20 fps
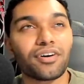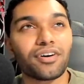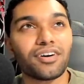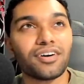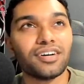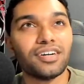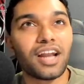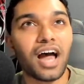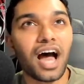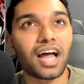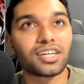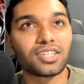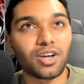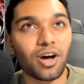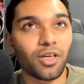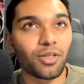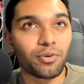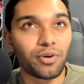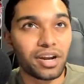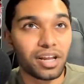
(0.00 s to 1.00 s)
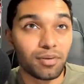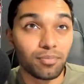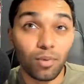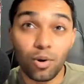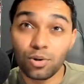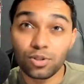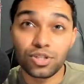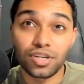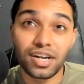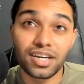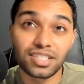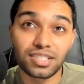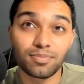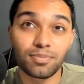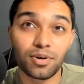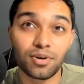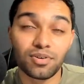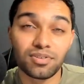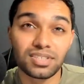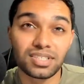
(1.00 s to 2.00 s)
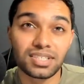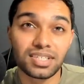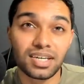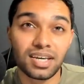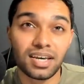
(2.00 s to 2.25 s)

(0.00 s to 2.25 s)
not tolerating bullshit, I suppose,